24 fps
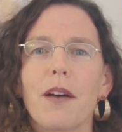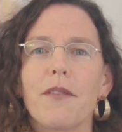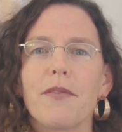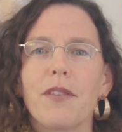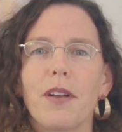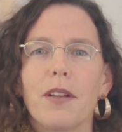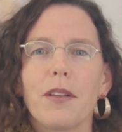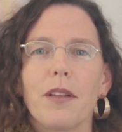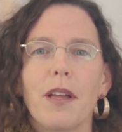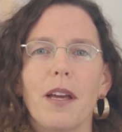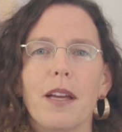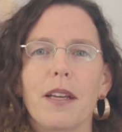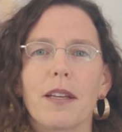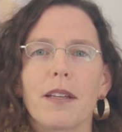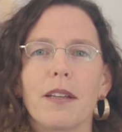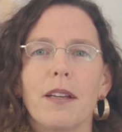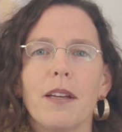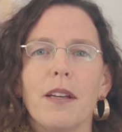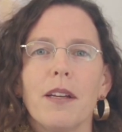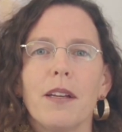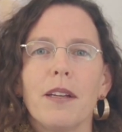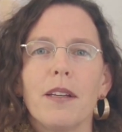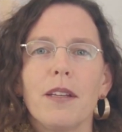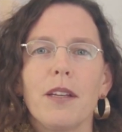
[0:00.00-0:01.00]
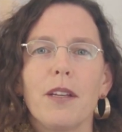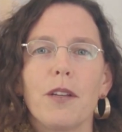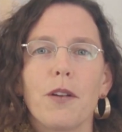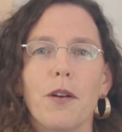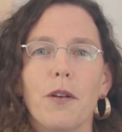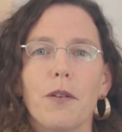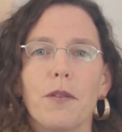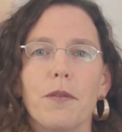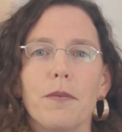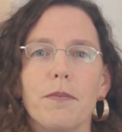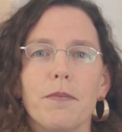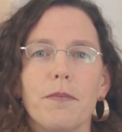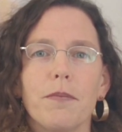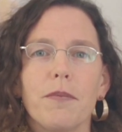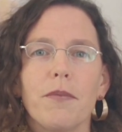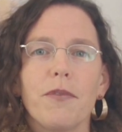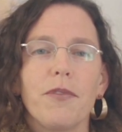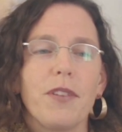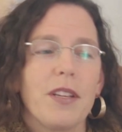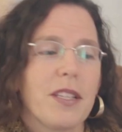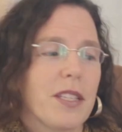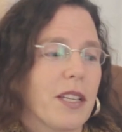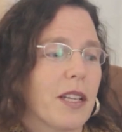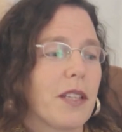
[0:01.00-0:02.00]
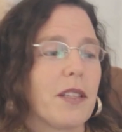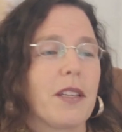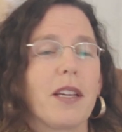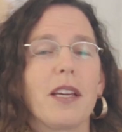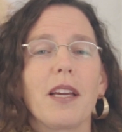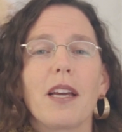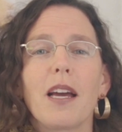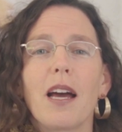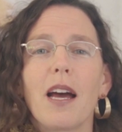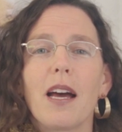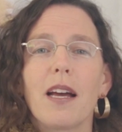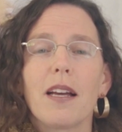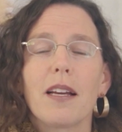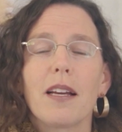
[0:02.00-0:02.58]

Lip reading: felt like, physically